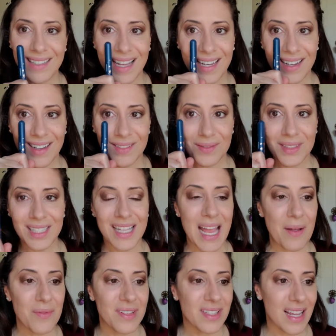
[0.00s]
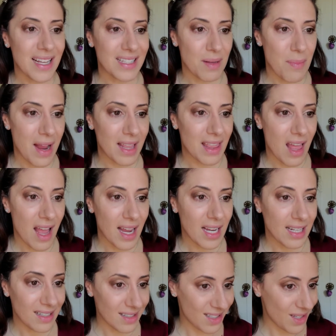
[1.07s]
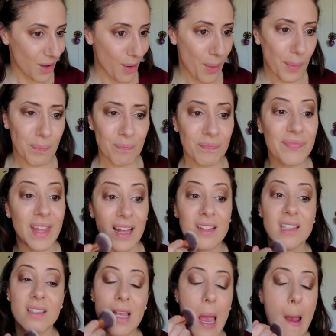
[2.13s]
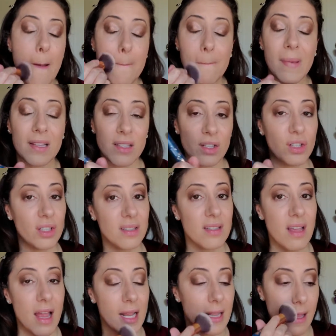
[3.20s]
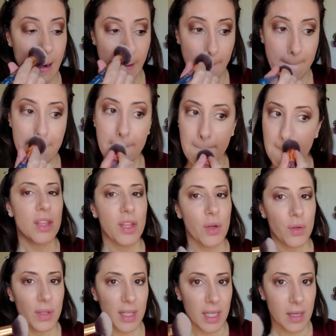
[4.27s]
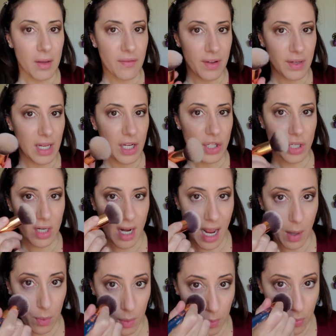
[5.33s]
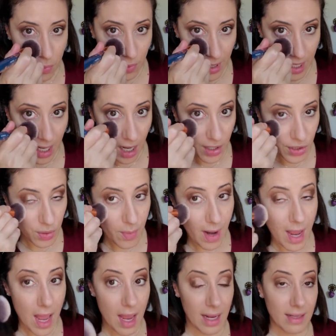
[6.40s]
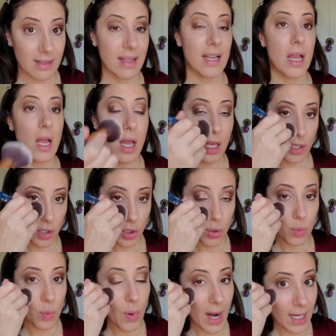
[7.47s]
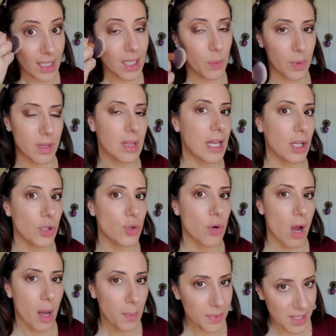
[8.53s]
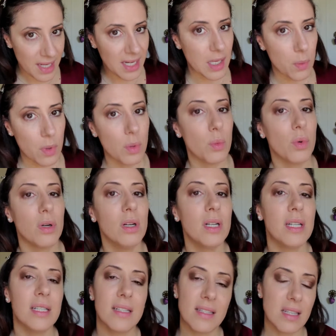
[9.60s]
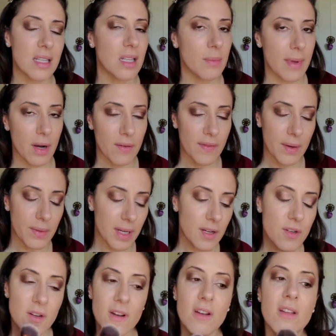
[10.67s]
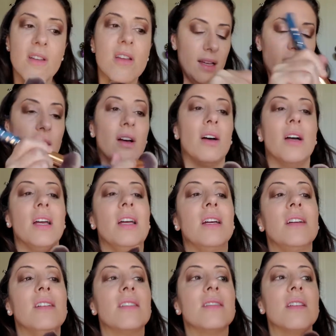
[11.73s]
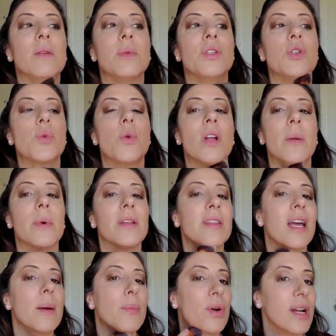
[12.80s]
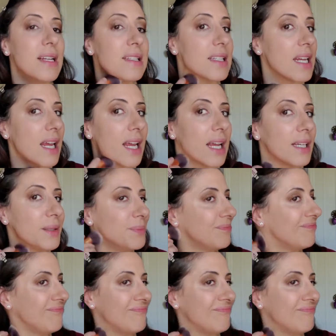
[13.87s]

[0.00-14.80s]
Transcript: and not really emphasizing my line, so that's a good sign there. The only foundation I will bring under my eyes, like directly with like drops and it will work, is the La Mer foundation. Say what you want about that price tag.